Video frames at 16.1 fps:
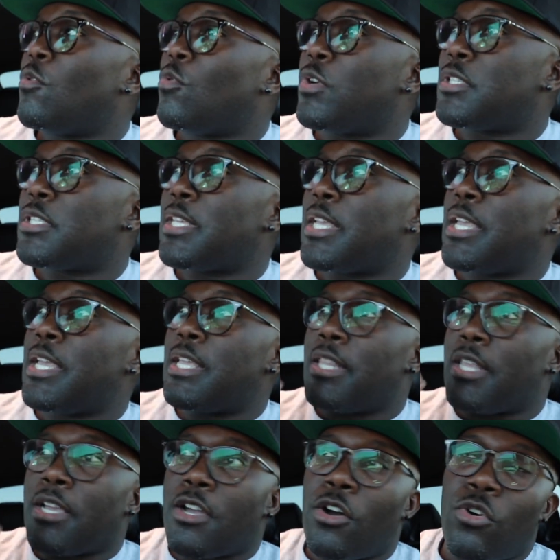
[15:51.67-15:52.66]
once again
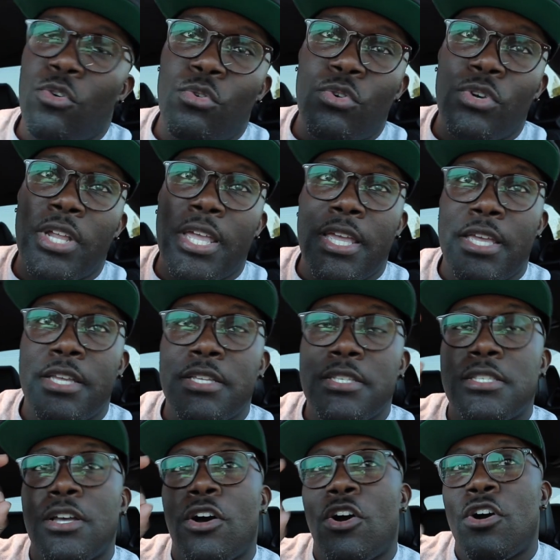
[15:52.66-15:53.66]
the code
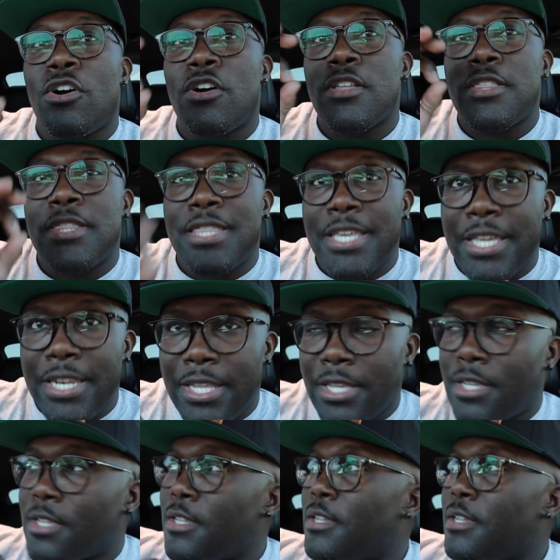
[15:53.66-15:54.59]
is authentic